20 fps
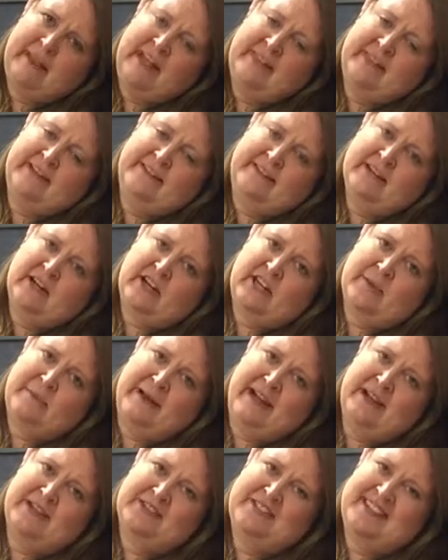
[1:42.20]
Then tuck your
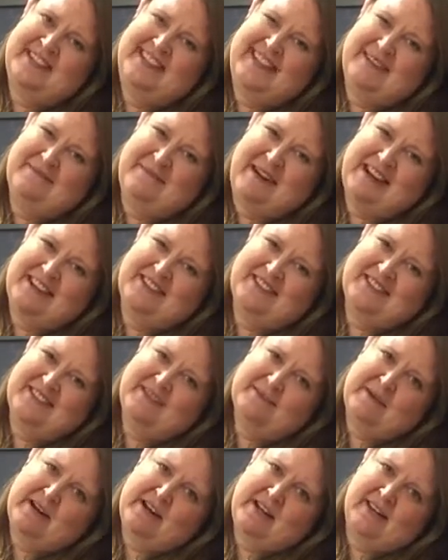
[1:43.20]
pout in, come back to a
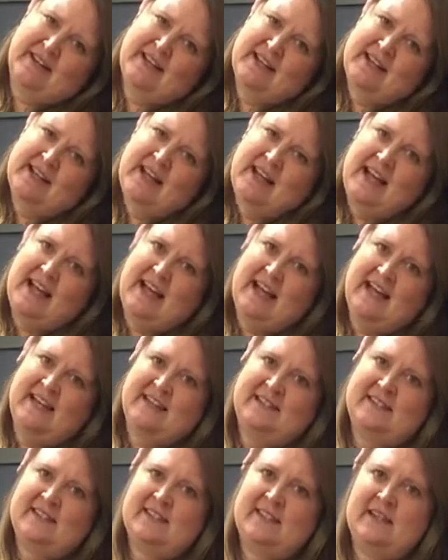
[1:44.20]
smile,
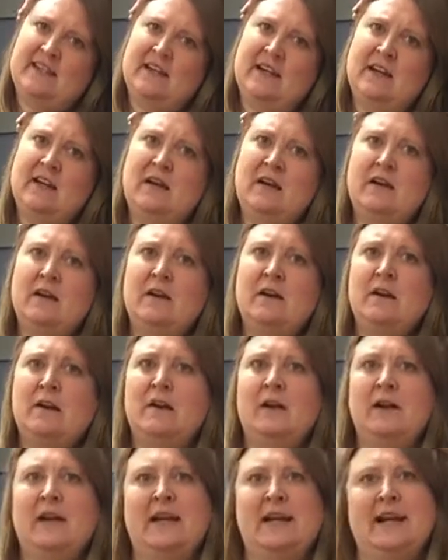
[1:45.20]
and
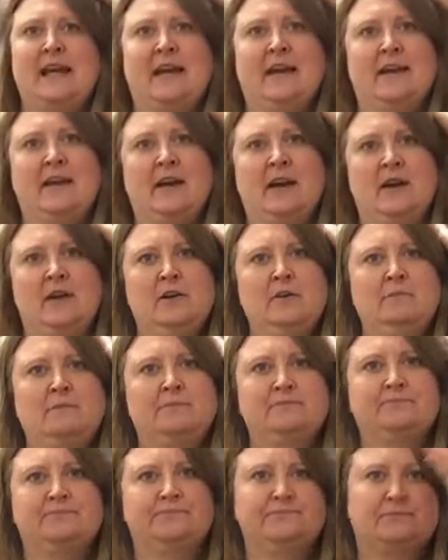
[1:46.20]
slowly let go.
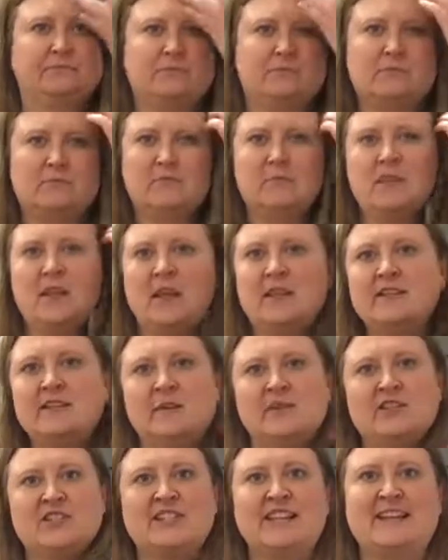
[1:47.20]

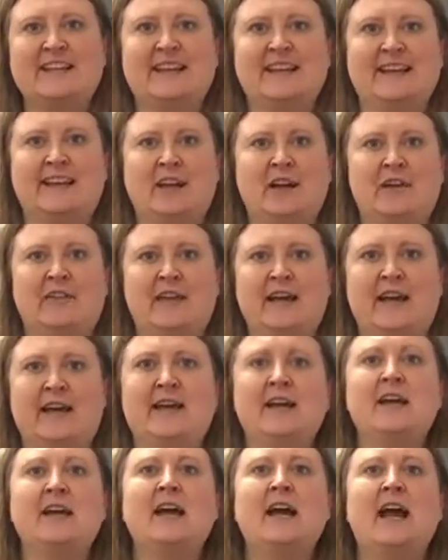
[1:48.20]
So just letting that go there.
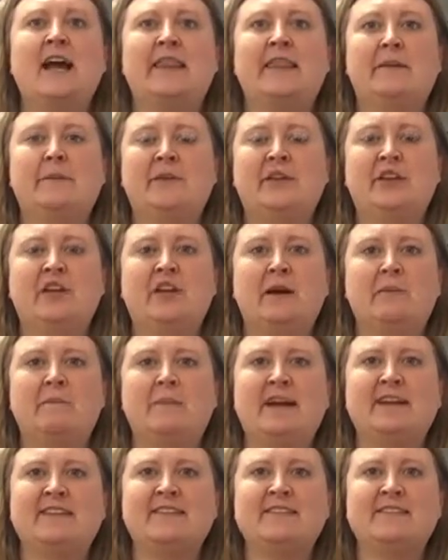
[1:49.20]
And then when you come
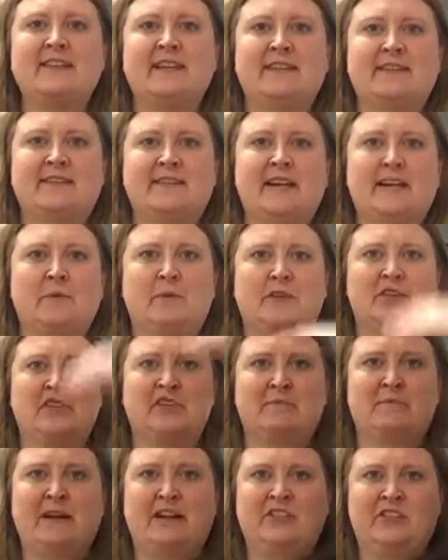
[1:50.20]
back to center, I want you
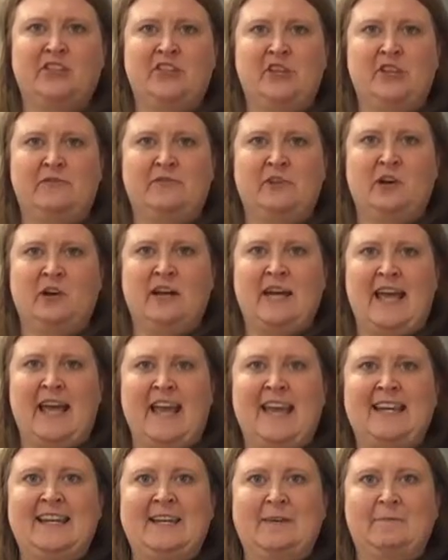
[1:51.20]
to imagine that you've got a
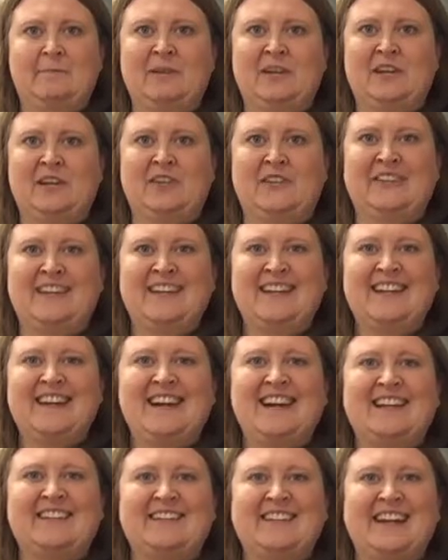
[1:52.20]
helium balloon
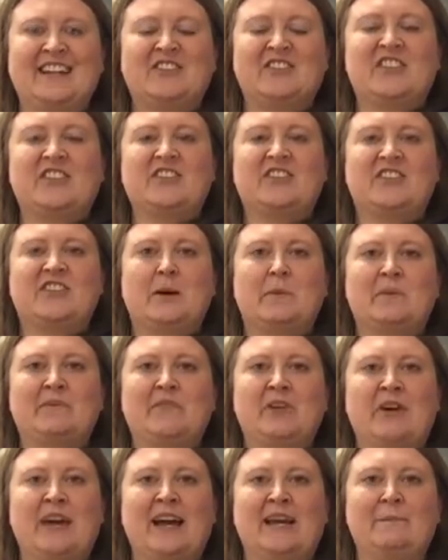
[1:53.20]
attached to the top
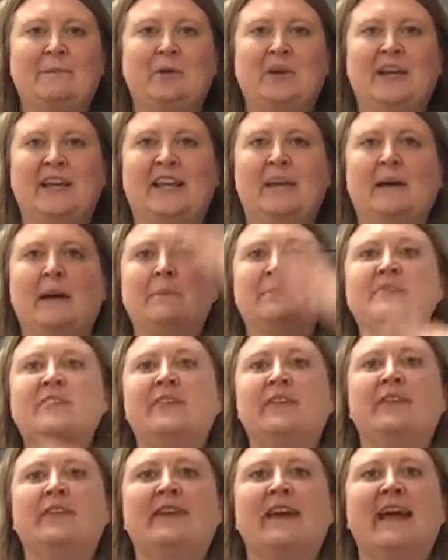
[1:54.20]
of your head pulling you up, so
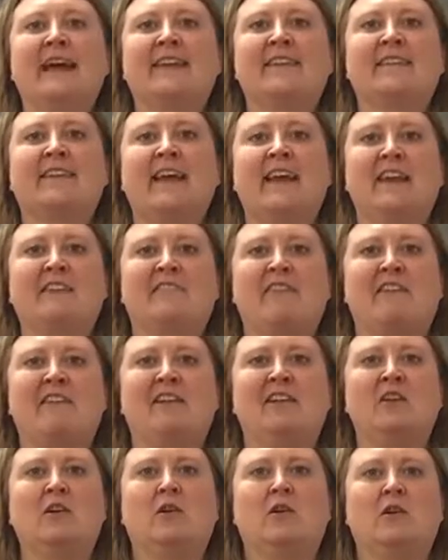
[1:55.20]
that your neck is getting
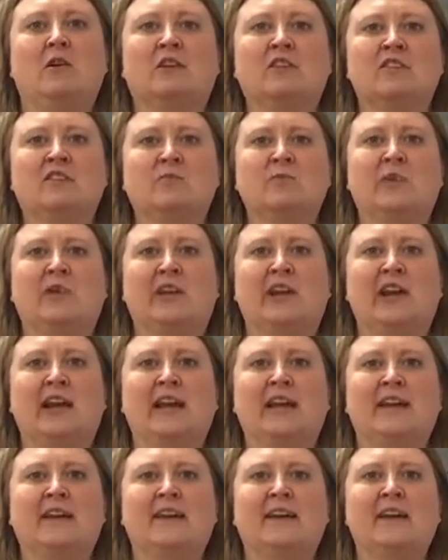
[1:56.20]
very long and
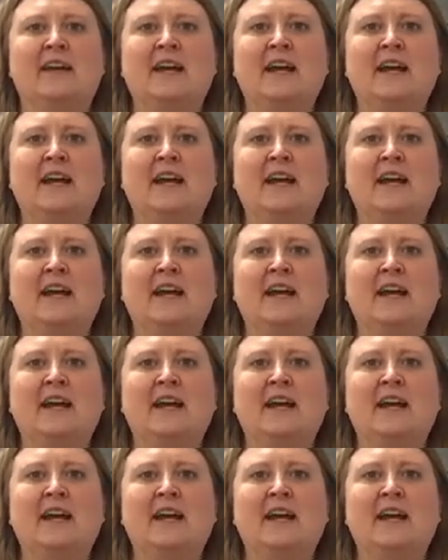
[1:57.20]
swan-like.